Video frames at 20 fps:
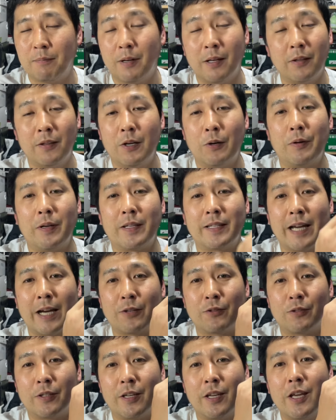But no, it's
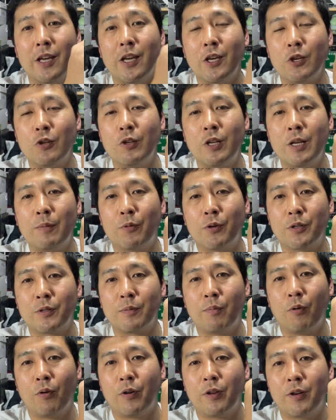actually, you need more
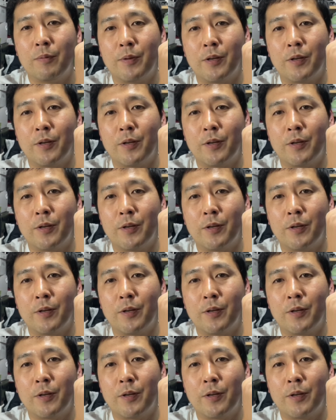support here